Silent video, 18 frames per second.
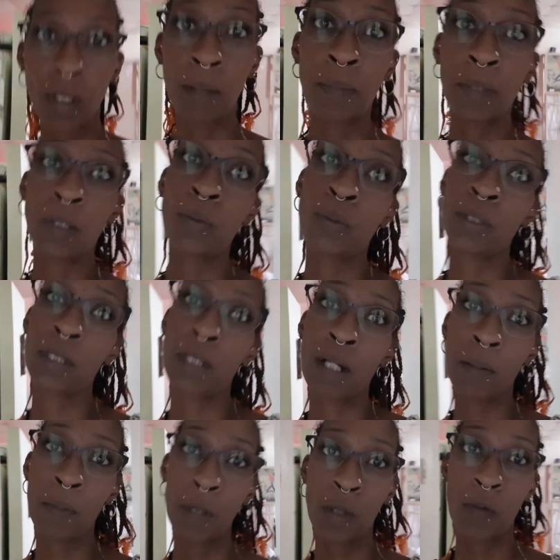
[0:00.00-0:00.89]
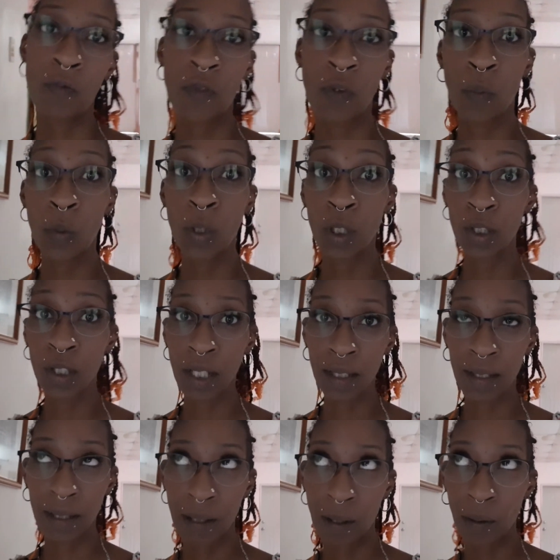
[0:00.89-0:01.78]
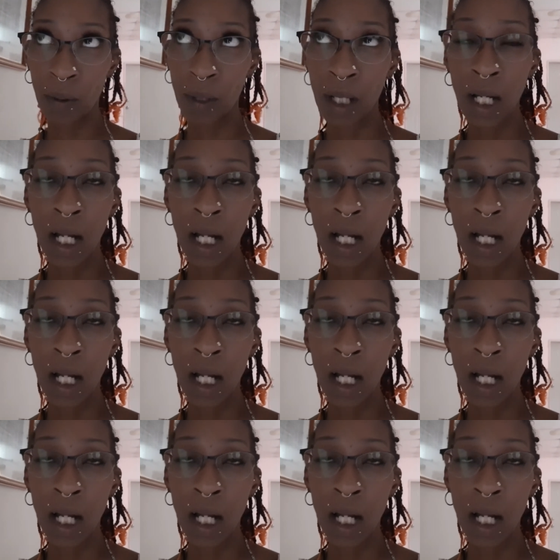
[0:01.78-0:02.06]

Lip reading: And my daughter coming in from my chest now.